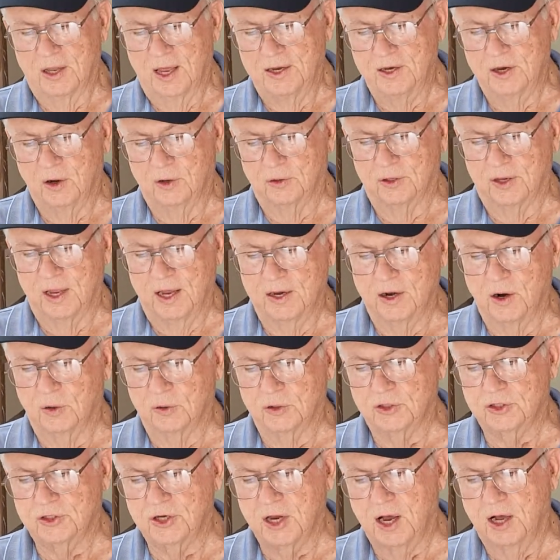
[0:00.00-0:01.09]
they don't they
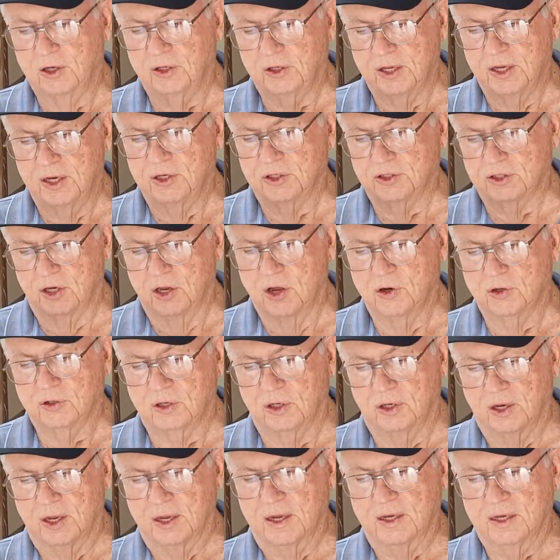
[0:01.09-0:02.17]
don't sell these
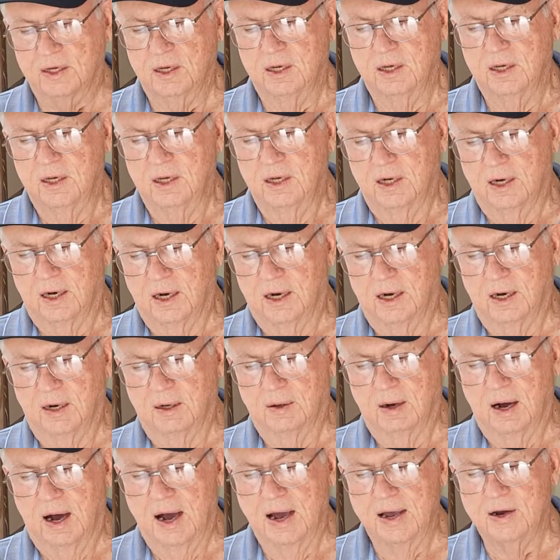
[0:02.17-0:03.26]
locally.
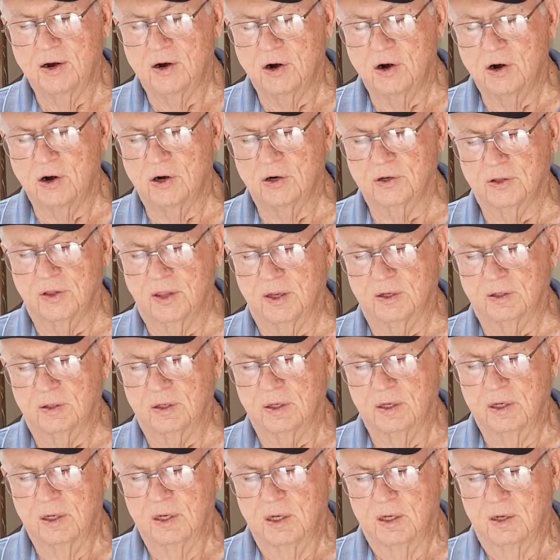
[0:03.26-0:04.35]
Uh, I heard that
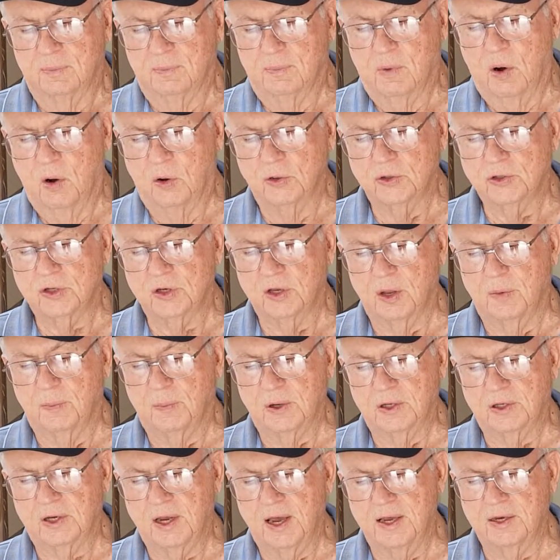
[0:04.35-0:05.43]
most of the
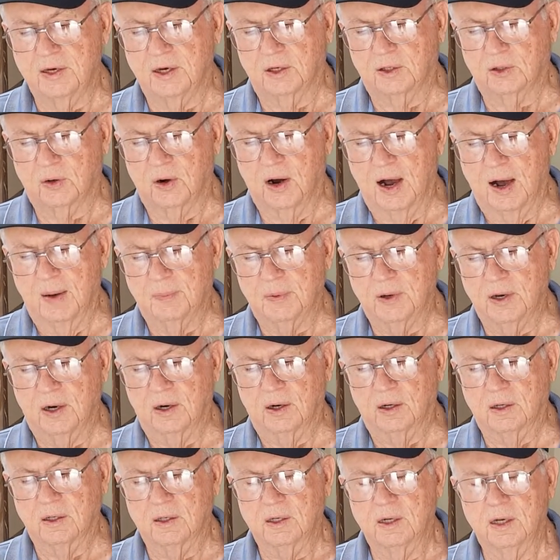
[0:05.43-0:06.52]
potato crop
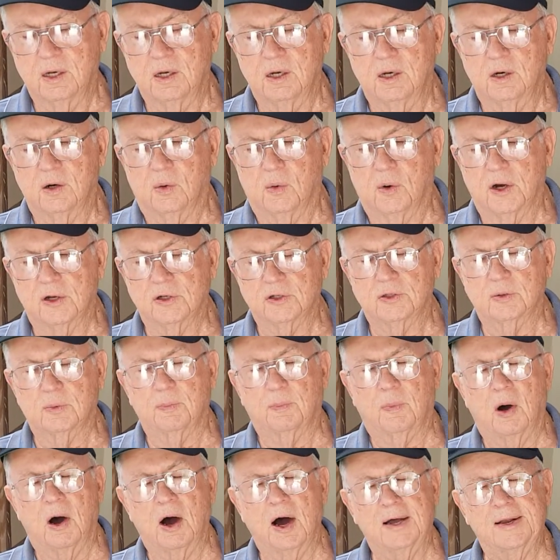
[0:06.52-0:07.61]
here was
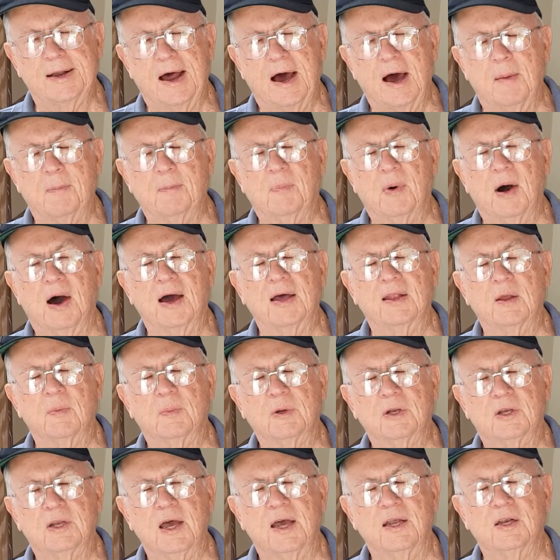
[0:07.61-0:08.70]
bought up by the
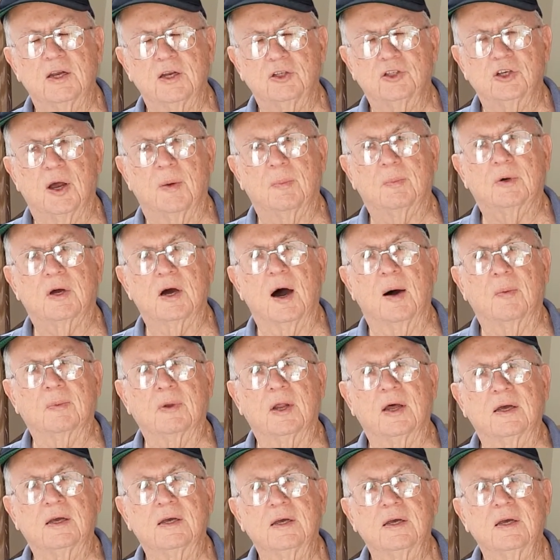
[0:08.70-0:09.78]
potato chip
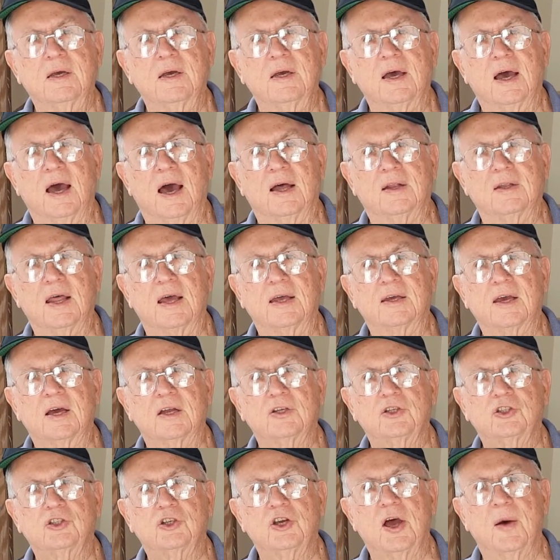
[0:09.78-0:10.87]
company, and they
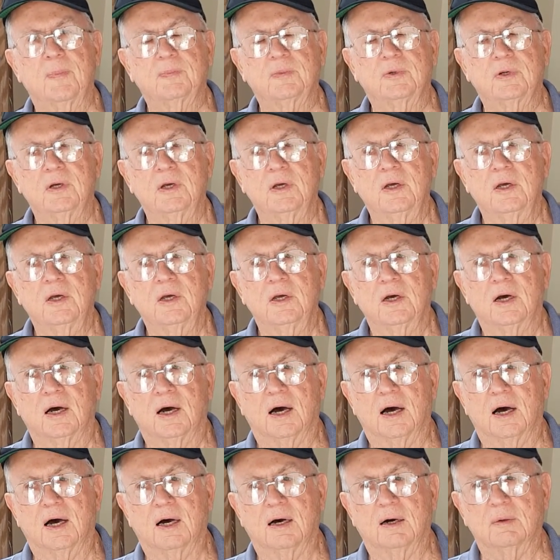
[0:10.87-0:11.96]
get shipped
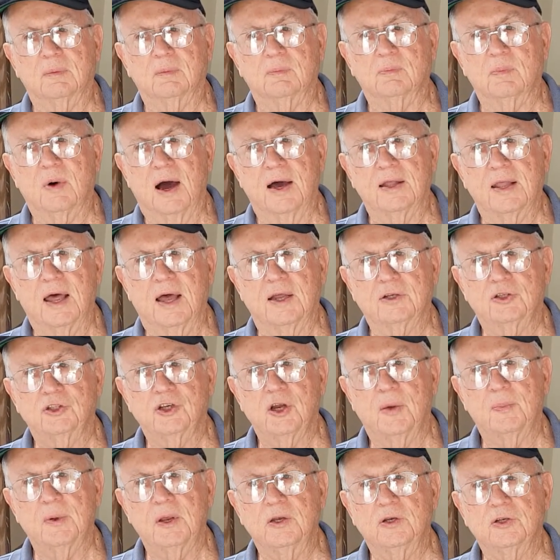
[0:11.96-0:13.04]
uh, by that
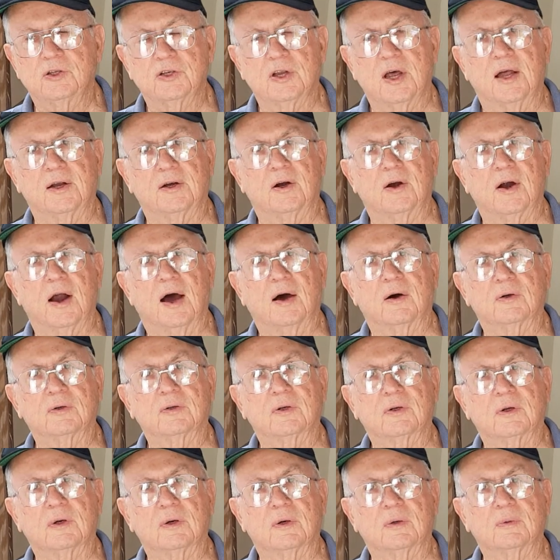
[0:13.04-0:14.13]
shipping center out
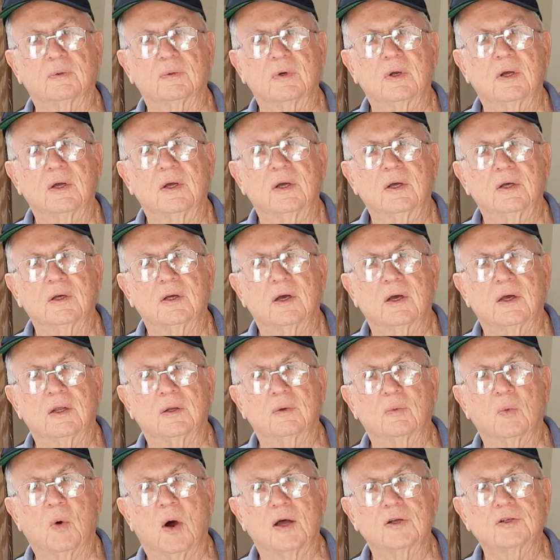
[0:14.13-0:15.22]
uh,
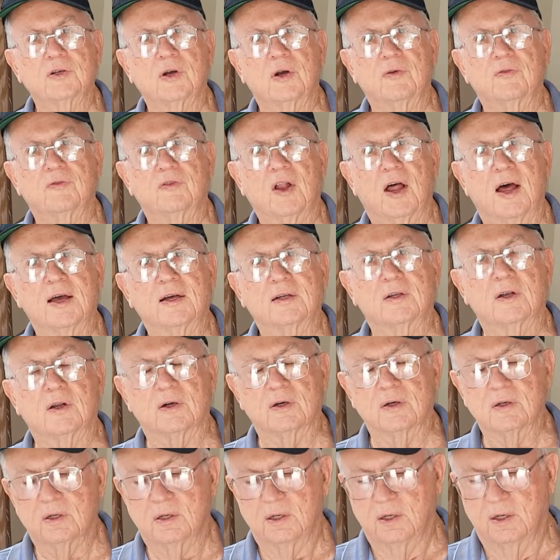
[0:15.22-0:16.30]
in Western
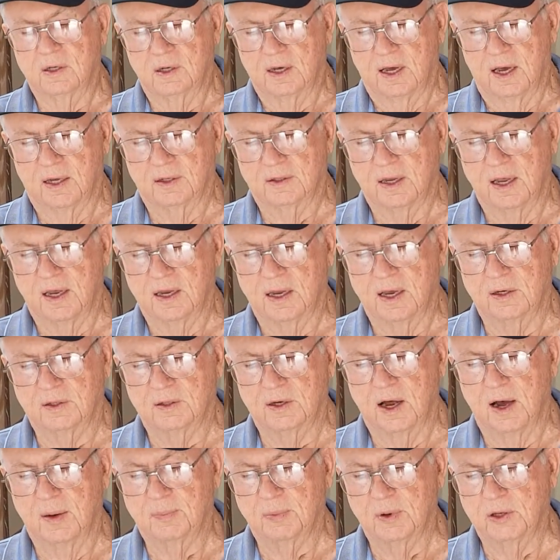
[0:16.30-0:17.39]
Flagler. Hollering and they green. End
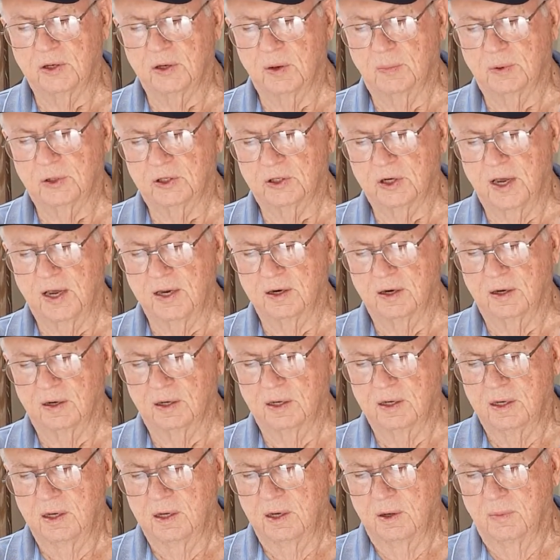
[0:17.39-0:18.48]
up yeah. in the potato
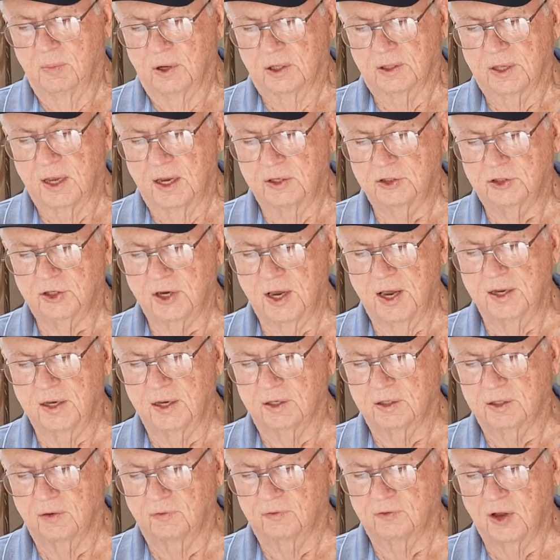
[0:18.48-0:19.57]
but they say
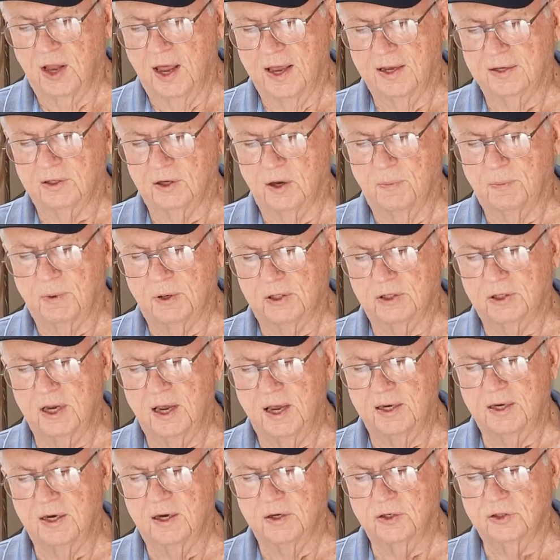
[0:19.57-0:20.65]
that the flagler
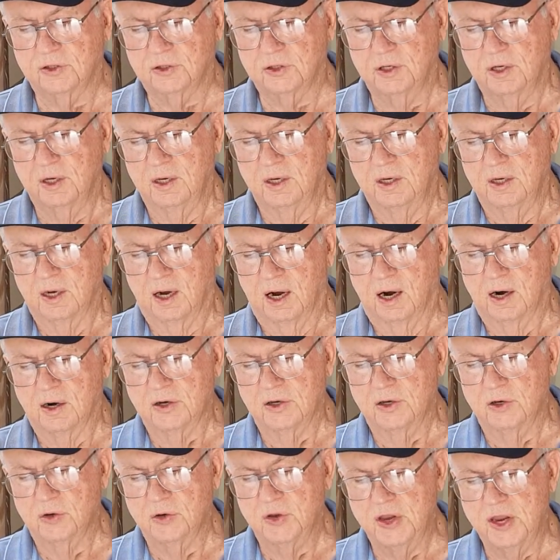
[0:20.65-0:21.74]
potatoes are
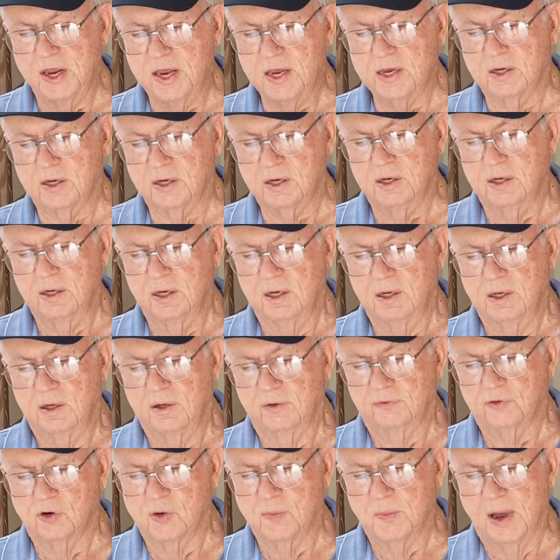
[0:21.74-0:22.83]
unique
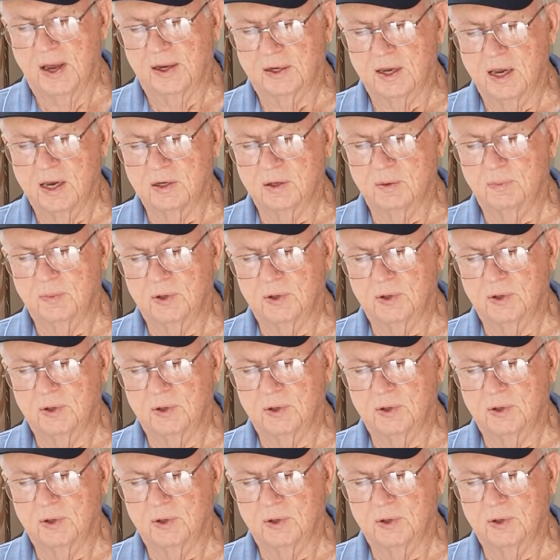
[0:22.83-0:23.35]
for making